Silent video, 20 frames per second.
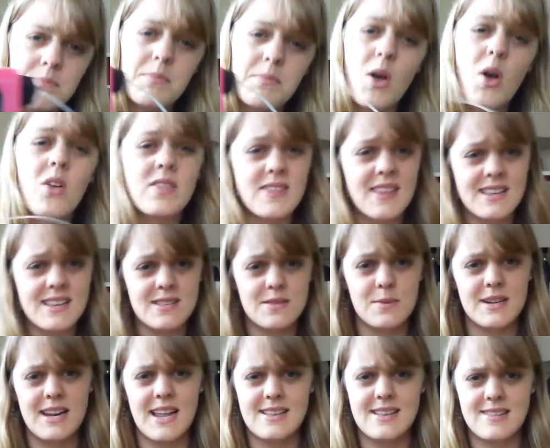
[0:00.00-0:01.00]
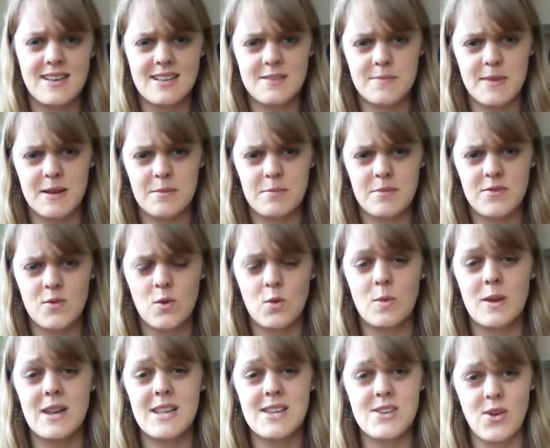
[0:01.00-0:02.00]
but on this one, as I explained before,
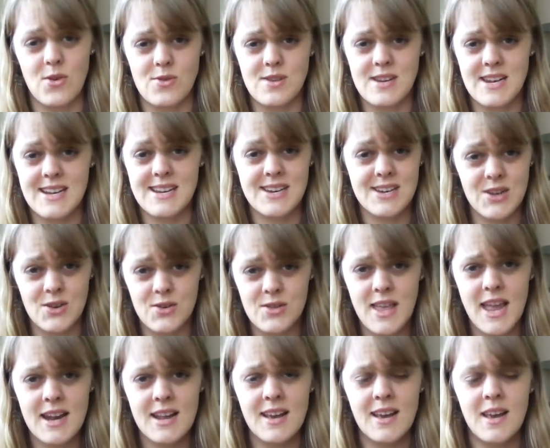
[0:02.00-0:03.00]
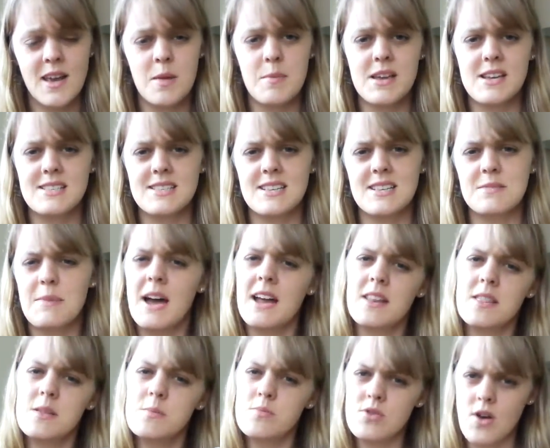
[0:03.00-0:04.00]
we don't need to do that because it's part
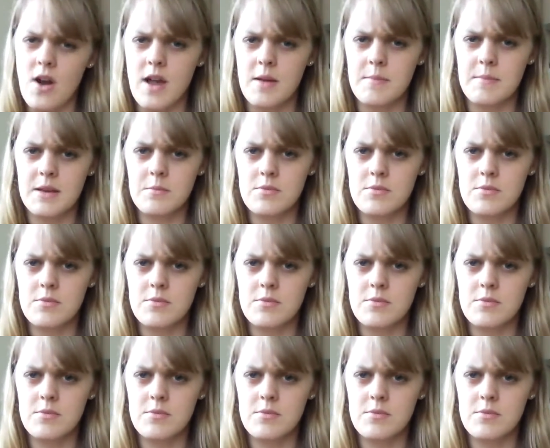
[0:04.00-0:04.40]
of the priming